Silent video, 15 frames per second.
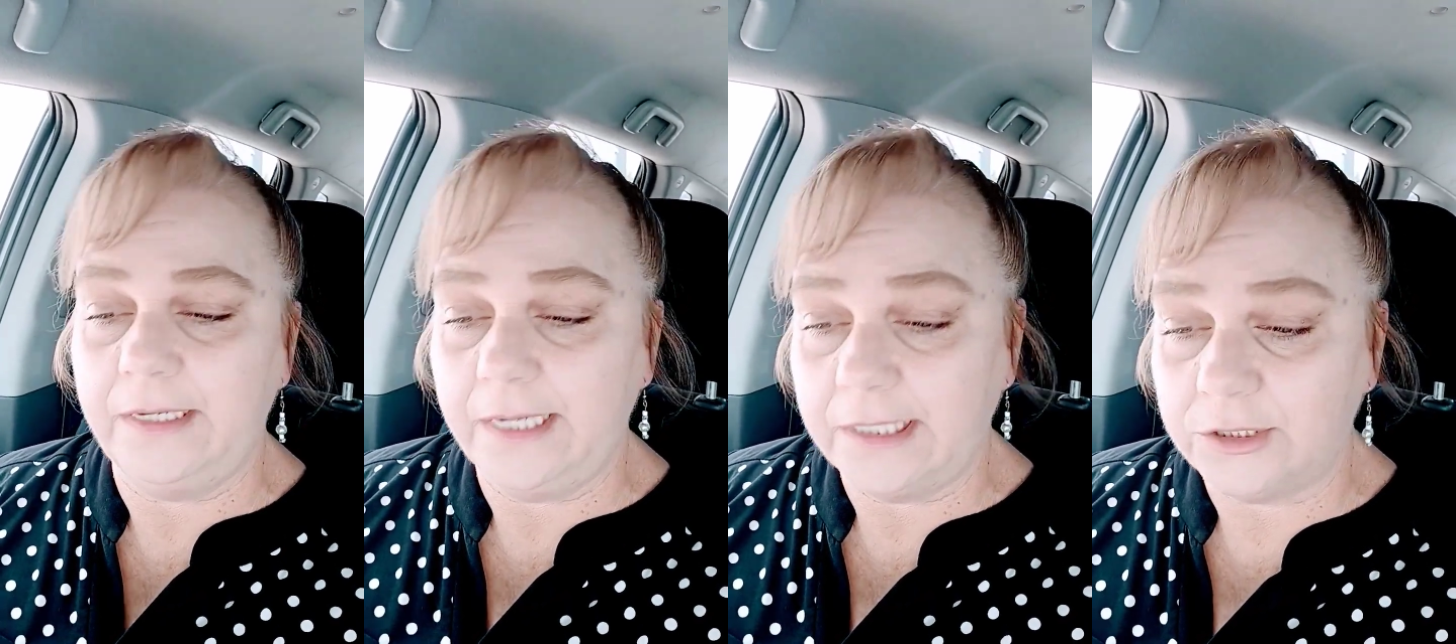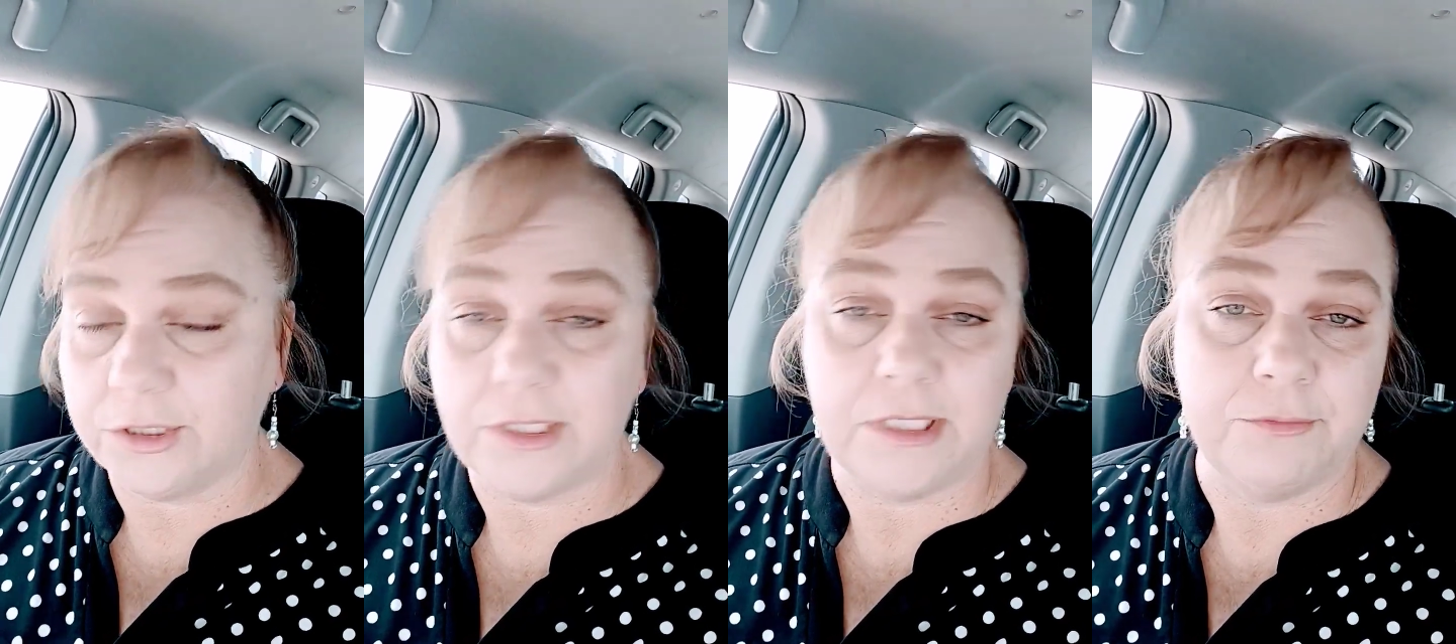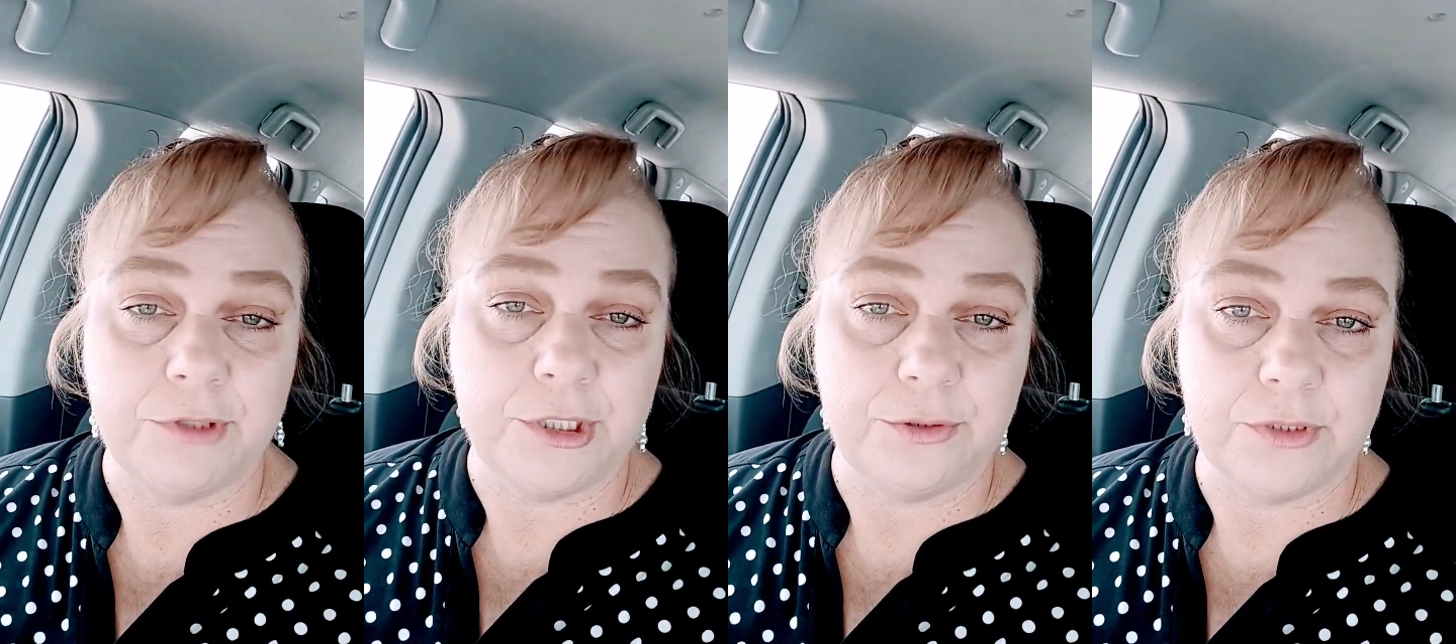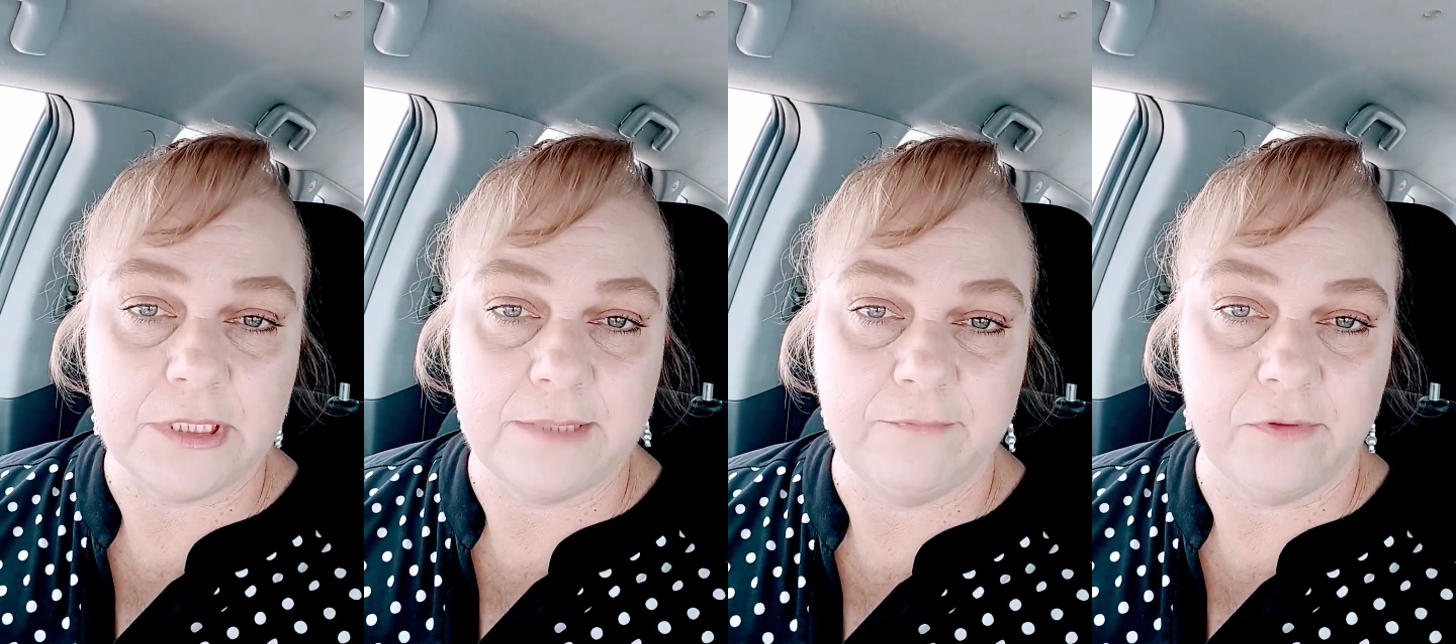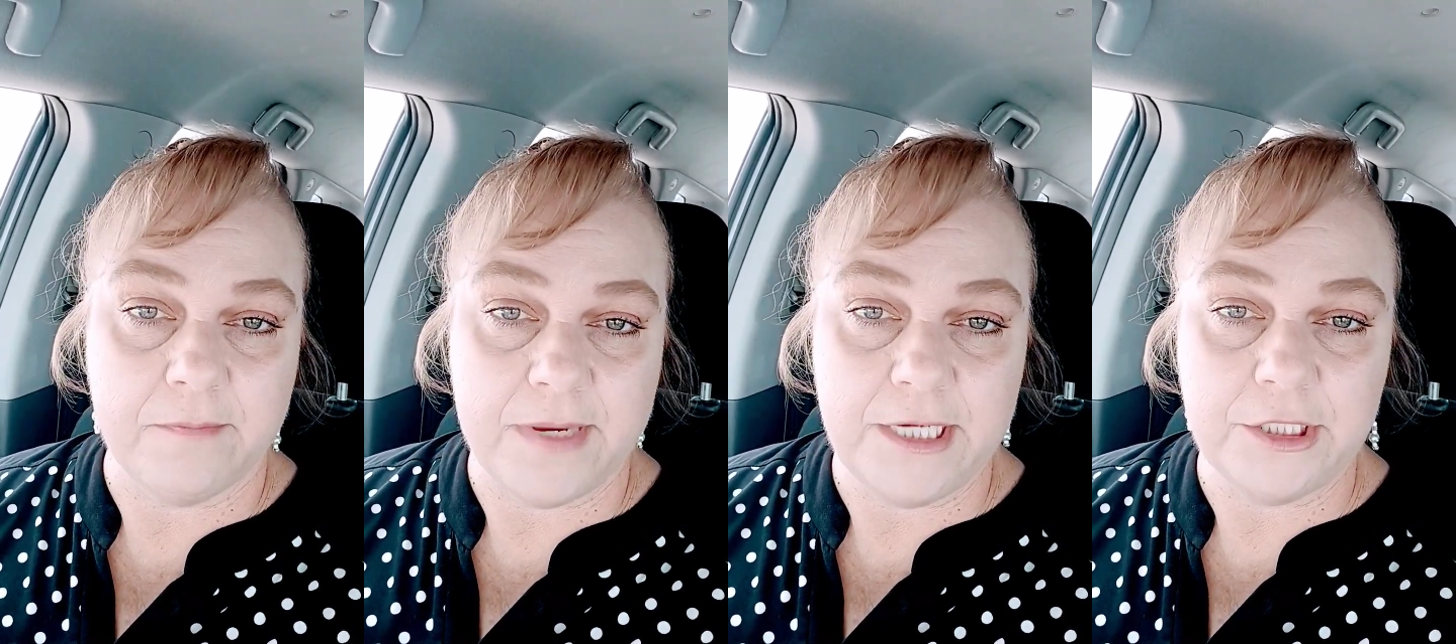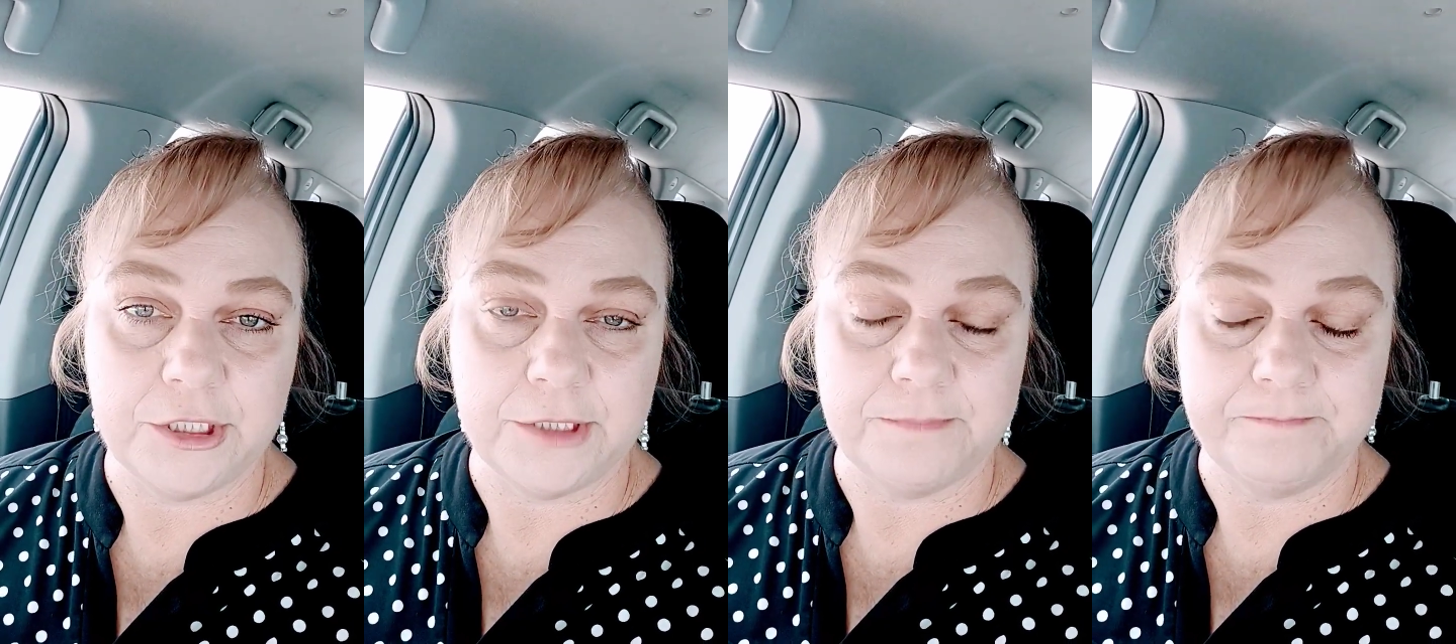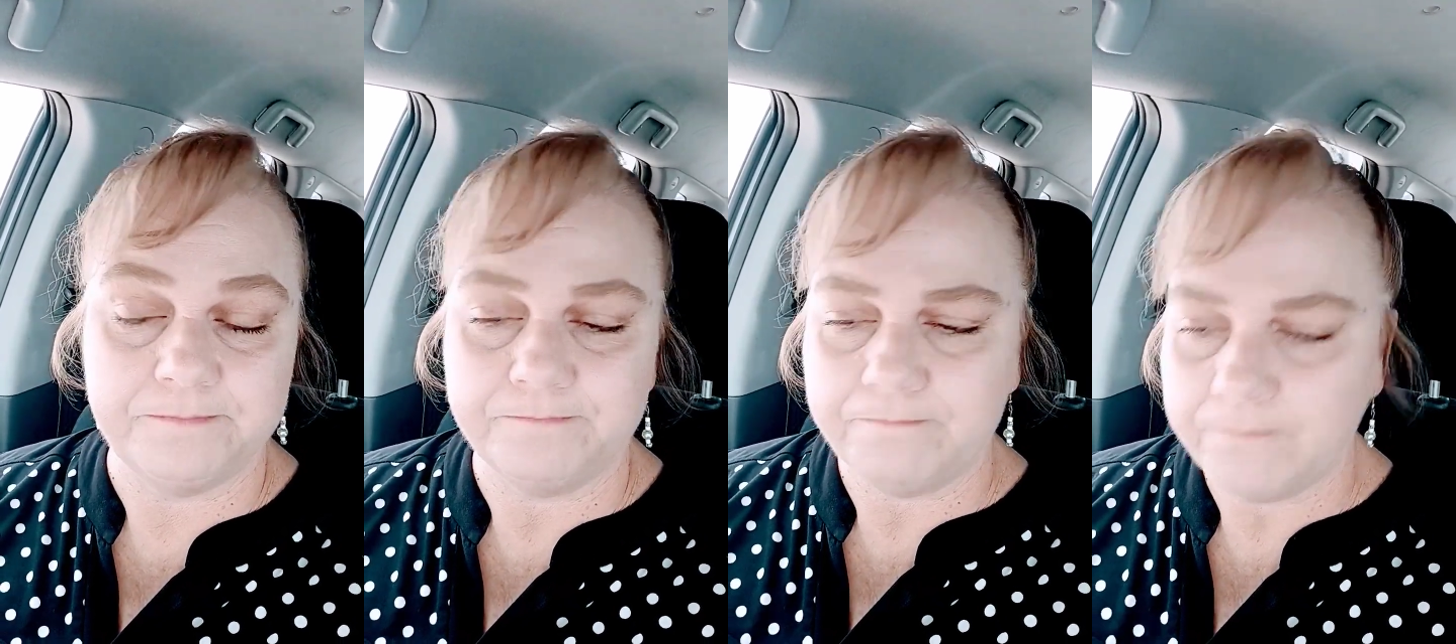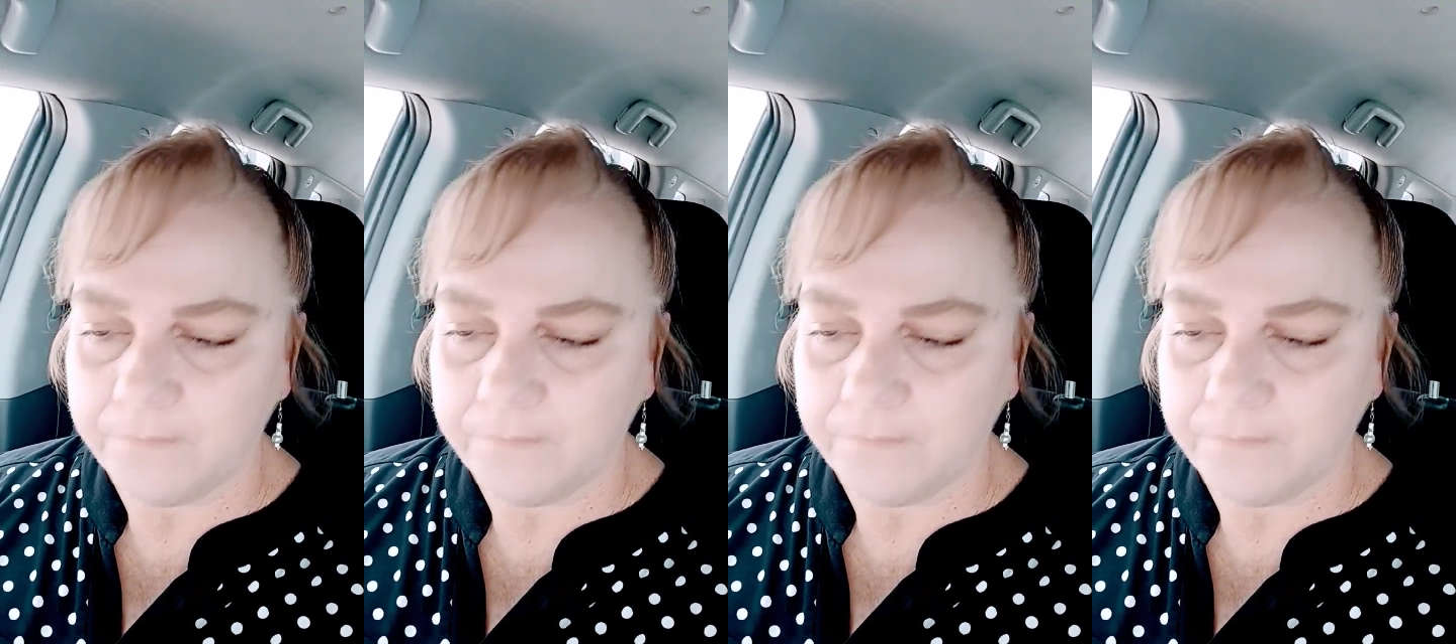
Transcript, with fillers: and actually reduce inflammation.